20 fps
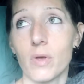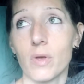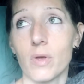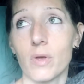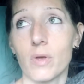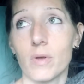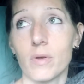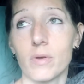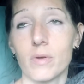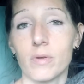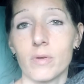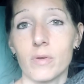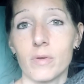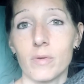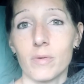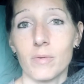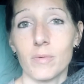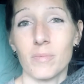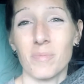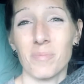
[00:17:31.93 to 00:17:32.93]
But
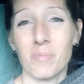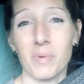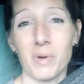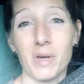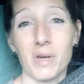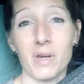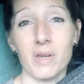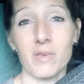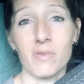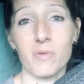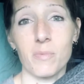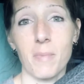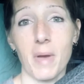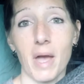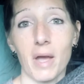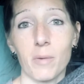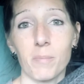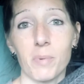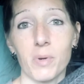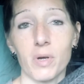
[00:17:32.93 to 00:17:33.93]
it is a
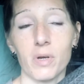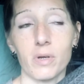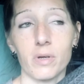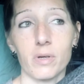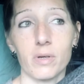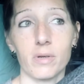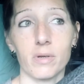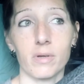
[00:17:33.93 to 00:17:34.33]
MacBook.